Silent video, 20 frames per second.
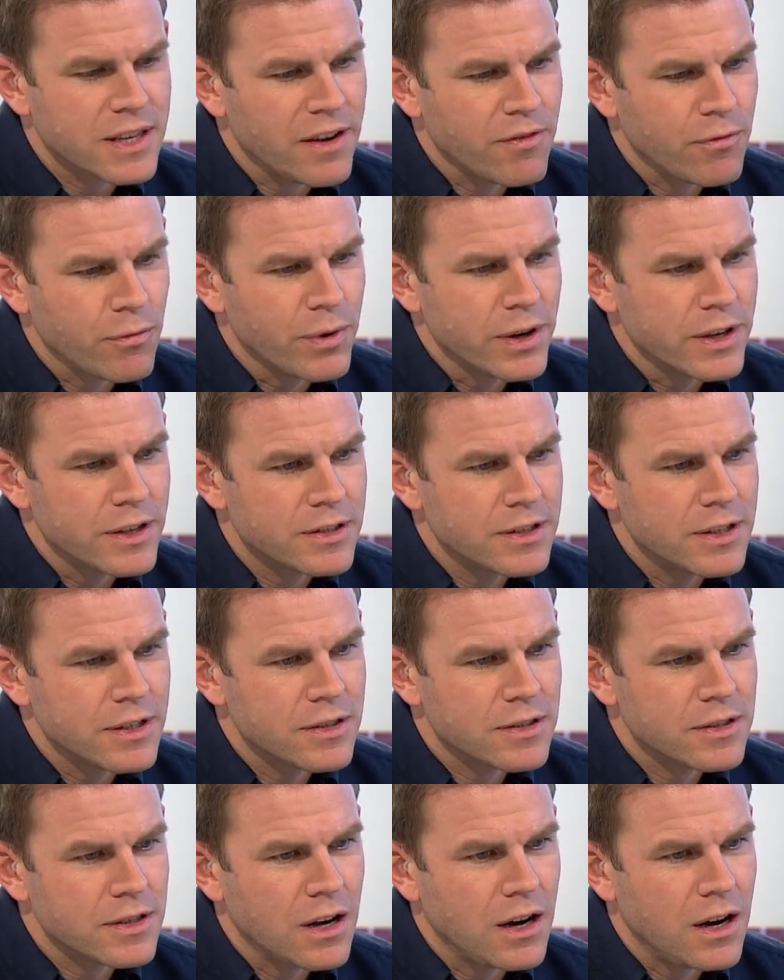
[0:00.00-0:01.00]
haven't we,
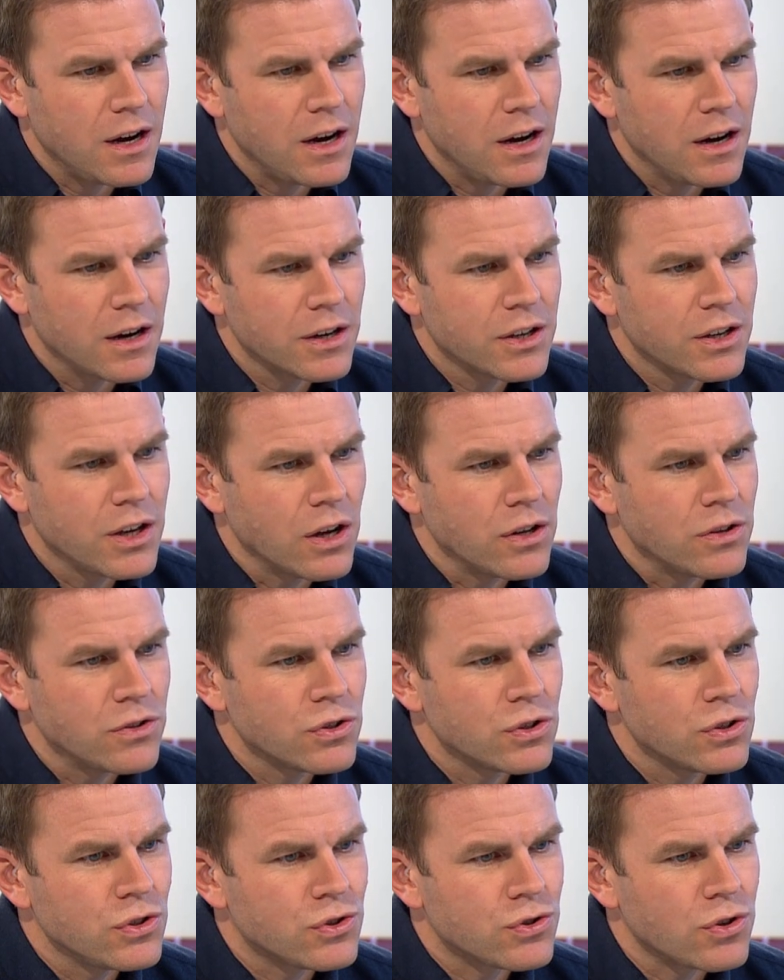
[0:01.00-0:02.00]
since our
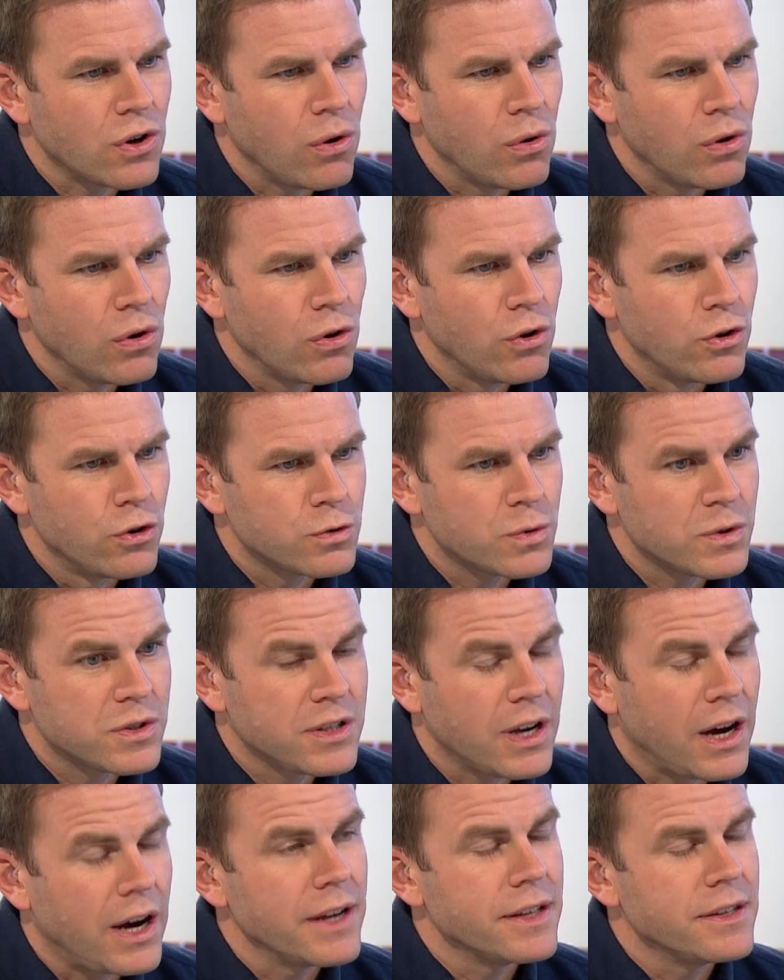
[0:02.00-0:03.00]
gun control laws were
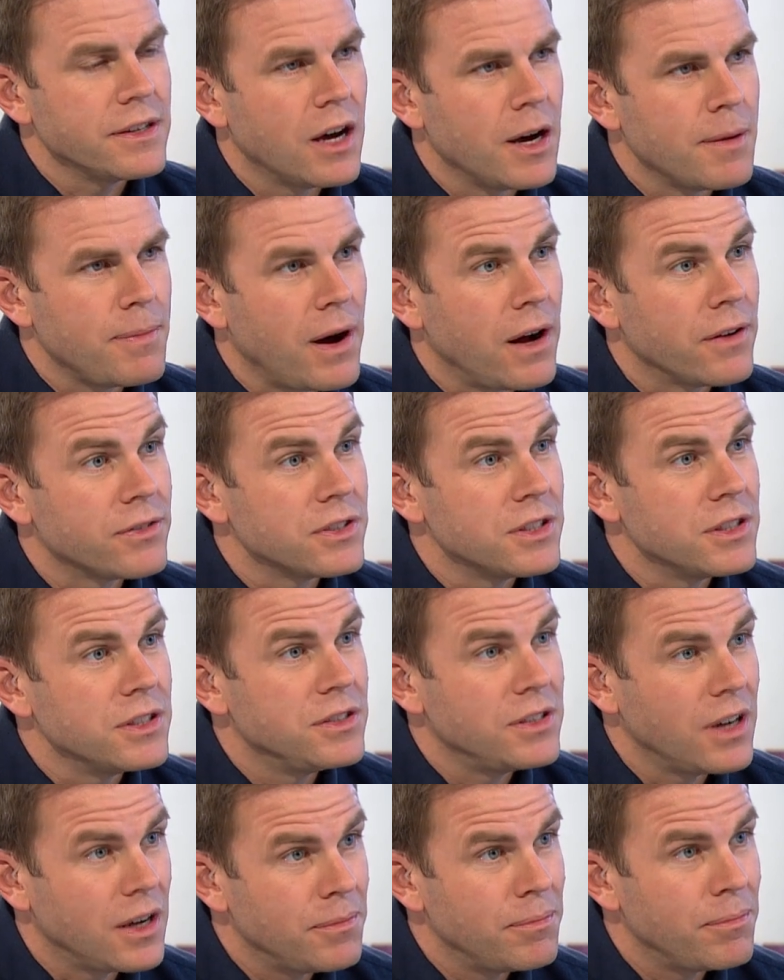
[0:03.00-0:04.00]
tightened up after the
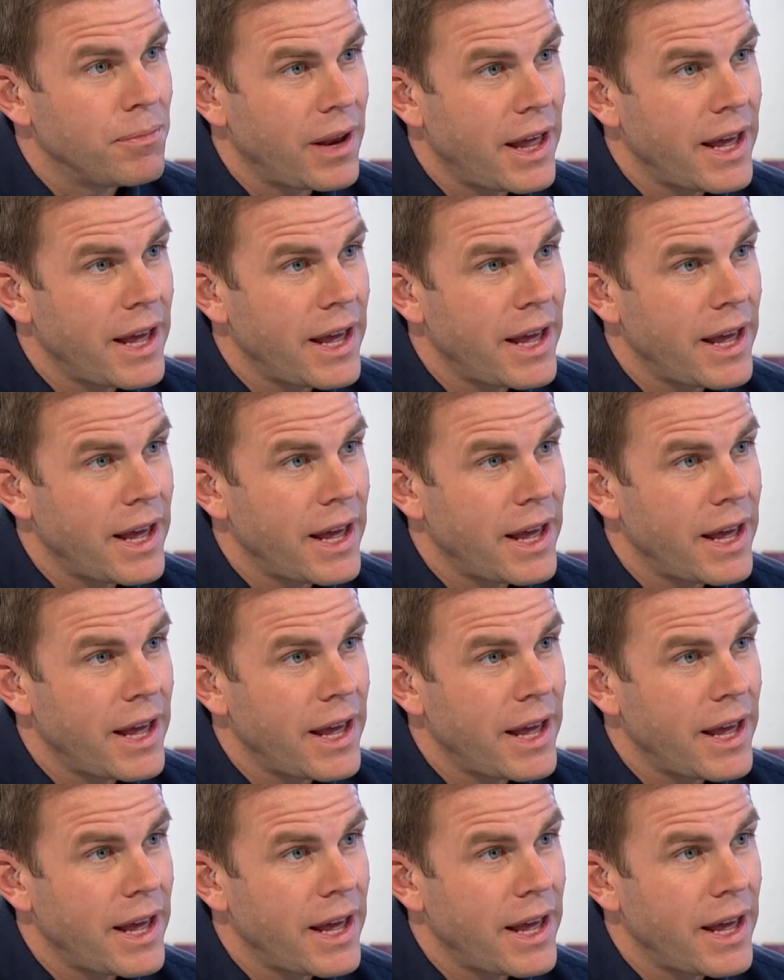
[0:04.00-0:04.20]
Dunblane